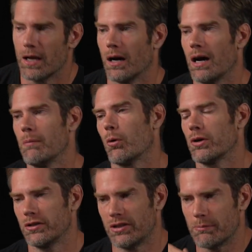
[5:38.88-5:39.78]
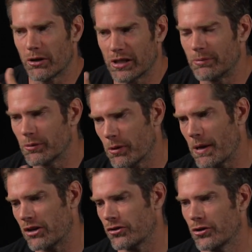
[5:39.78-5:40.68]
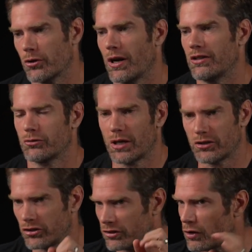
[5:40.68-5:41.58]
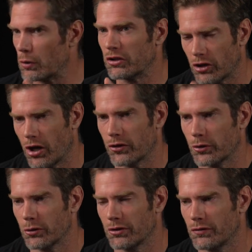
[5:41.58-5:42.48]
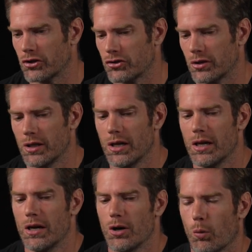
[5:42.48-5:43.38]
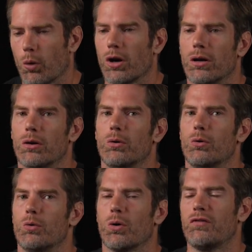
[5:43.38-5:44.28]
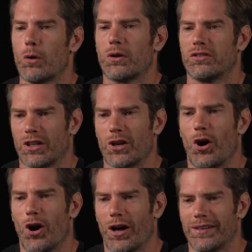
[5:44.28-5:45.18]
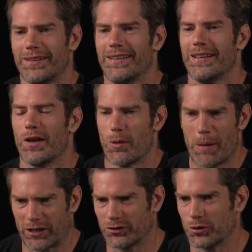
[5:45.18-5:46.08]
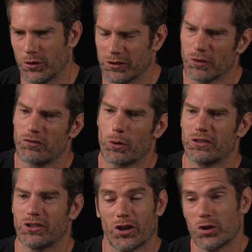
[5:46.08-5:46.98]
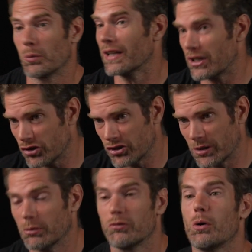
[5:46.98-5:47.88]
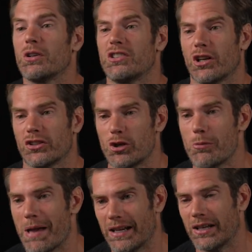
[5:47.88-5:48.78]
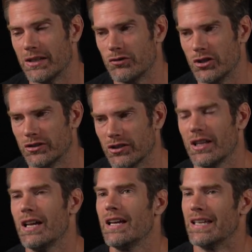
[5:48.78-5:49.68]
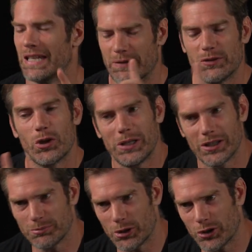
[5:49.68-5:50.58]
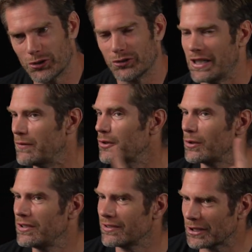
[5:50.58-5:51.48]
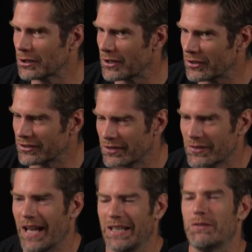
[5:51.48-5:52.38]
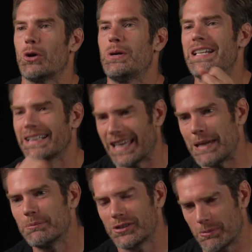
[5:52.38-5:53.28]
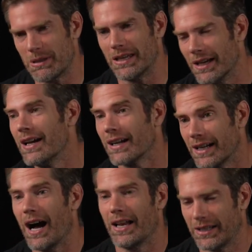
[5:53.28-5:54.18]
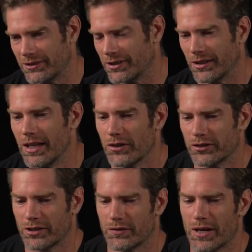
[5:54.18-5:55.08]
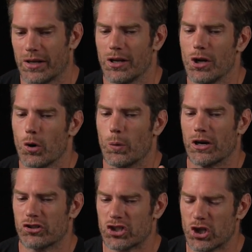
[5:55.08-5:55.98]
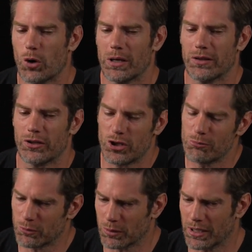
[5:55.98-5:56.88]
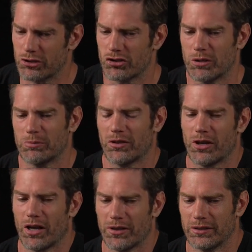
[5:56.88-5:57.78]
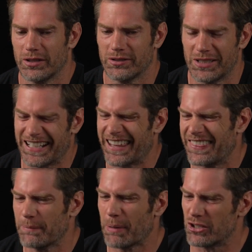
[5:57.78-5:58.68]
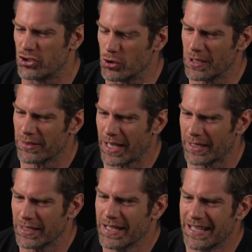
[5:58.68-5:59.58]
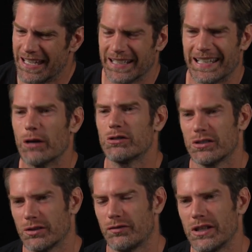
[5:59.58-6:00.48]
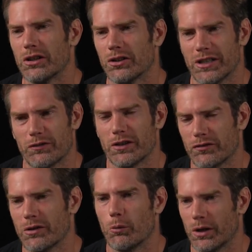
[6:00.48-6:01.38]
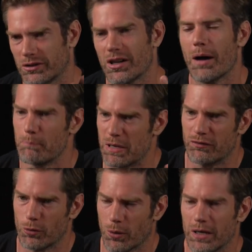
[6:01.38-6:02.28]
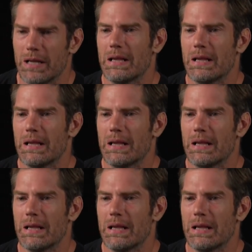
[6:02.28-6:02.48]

Or you see Mel Gibson with Passion of the Christ trying to just focus on the crucifixion. We're focusing on the backstories. We're focusing on the relationships. We're focusing on the humanity of Jesus, even though he does miracles, even though he's clearly the Son of God, even though he claims to be God and the Son of God. We are showing the human relationships and the authenticity. And I think by doing that, it allows it to feel different from what's come before.